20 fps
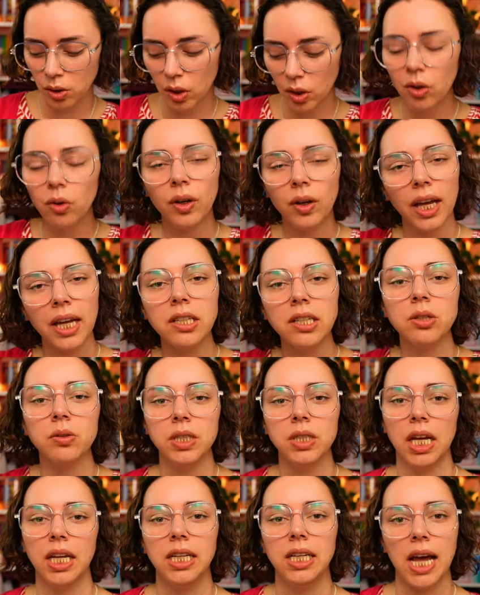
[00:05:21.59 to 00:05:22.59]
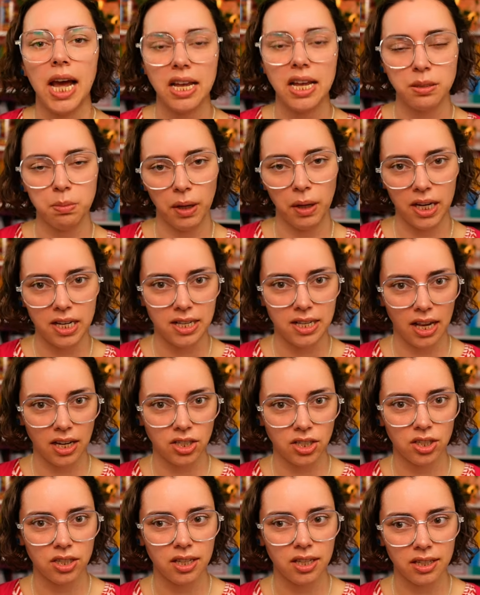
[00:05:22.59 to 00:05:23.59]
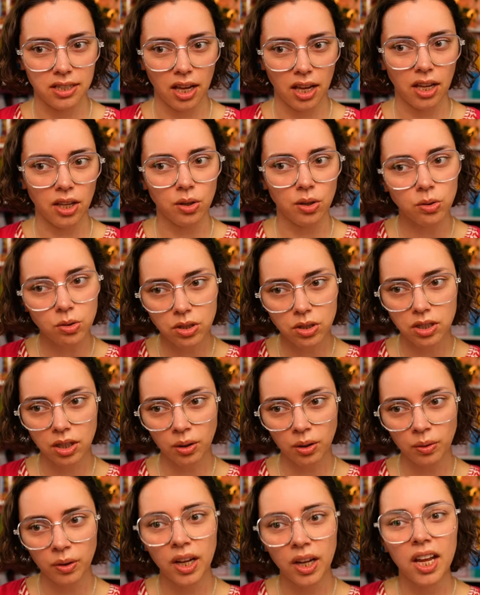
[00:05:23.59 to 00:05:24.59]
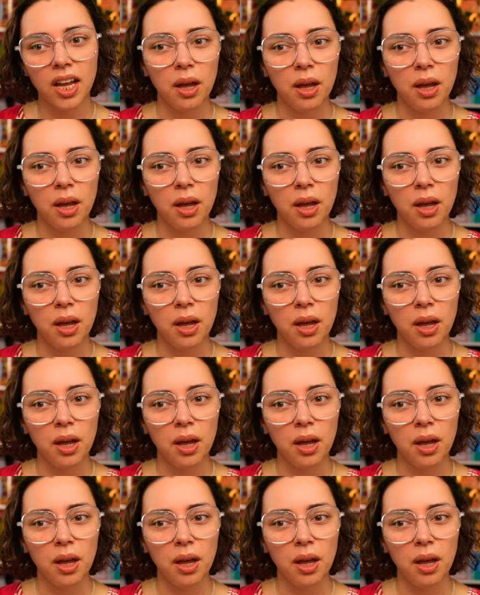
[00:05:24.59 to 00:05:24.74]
so I don't get to attend as many sessions as I used to,